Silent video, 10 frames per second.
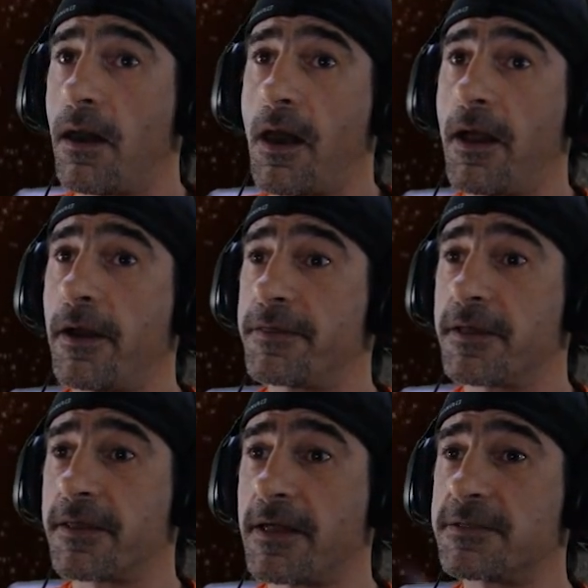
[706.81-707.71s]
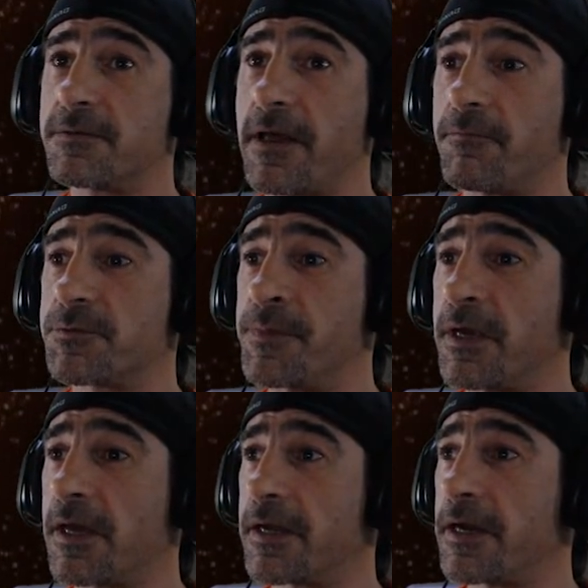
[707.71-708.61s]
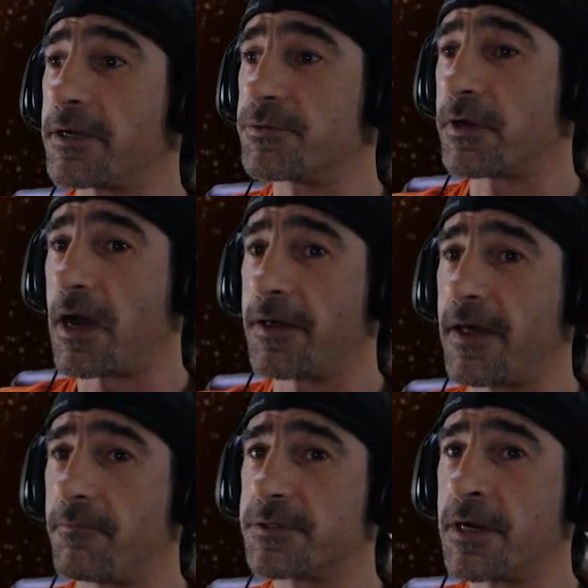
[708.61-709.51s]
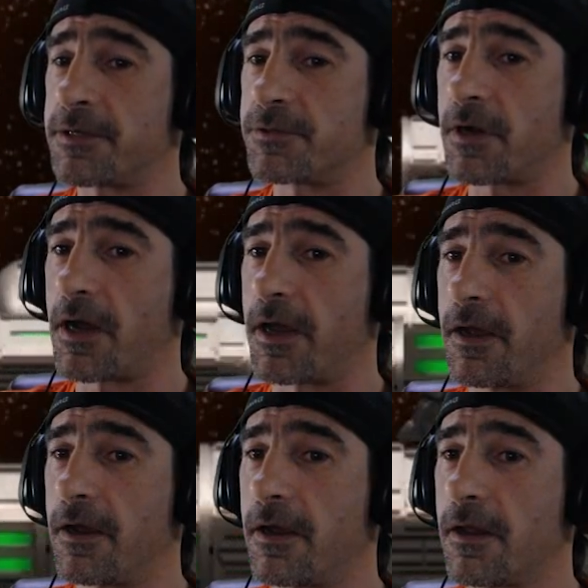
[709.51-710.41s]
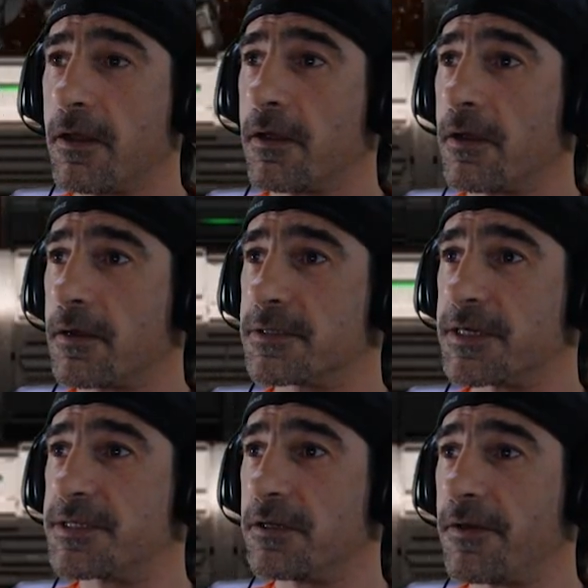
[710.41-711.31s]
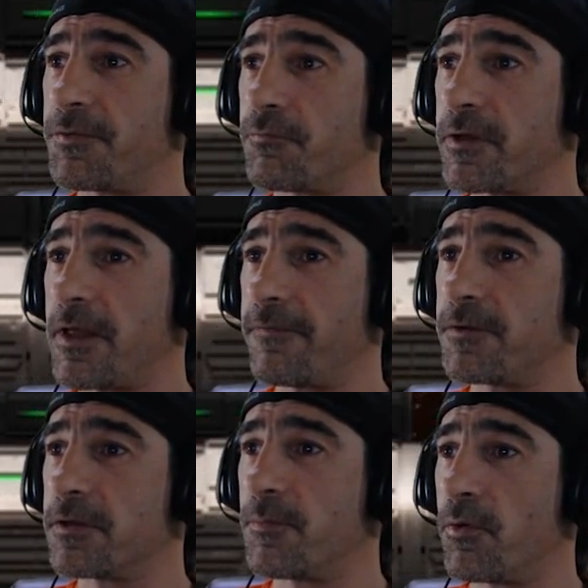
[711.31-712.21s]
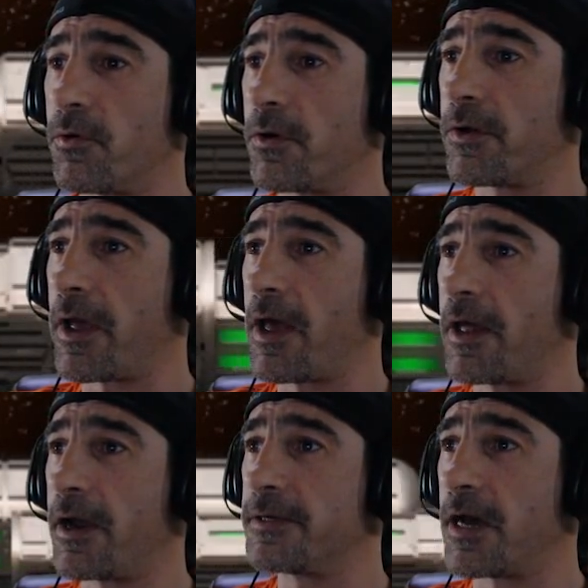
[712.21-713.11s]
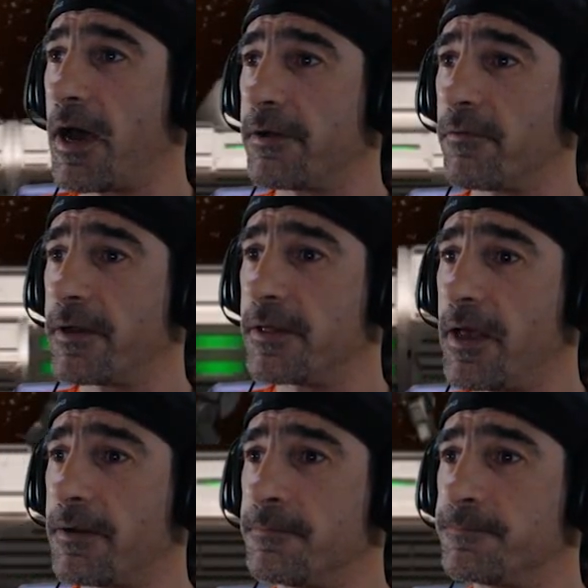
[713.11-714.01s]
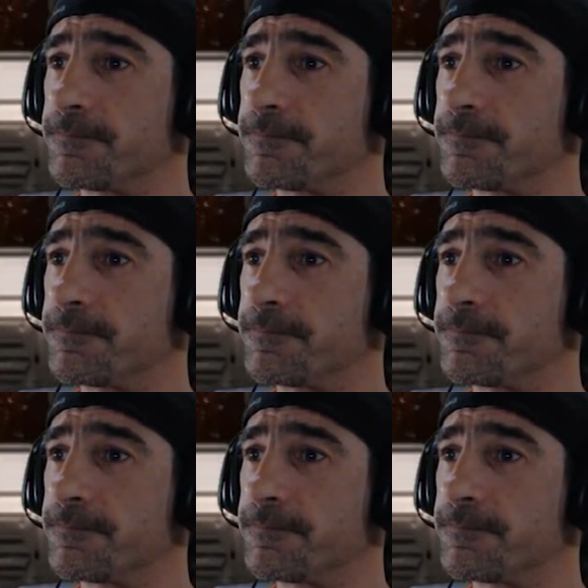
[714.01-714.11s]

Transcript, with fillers: and I think that's that was me getting an extra guy. That was an extra guy. Because I still had three left on the board, and I died right then.